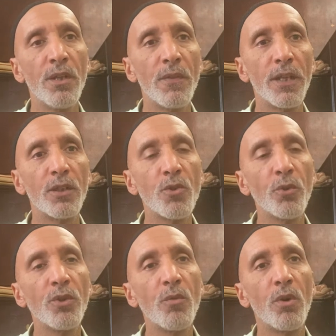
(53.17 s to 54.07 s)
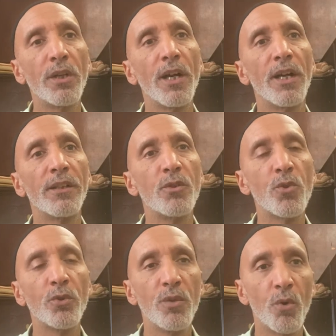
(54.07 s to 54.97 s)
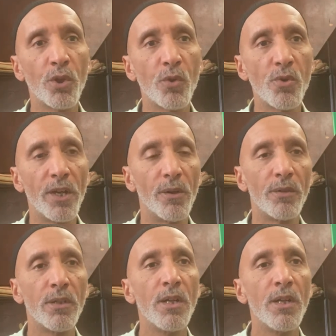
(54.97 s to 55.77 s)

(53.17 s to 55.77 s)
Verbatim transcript: that there's only one God, there's only one creator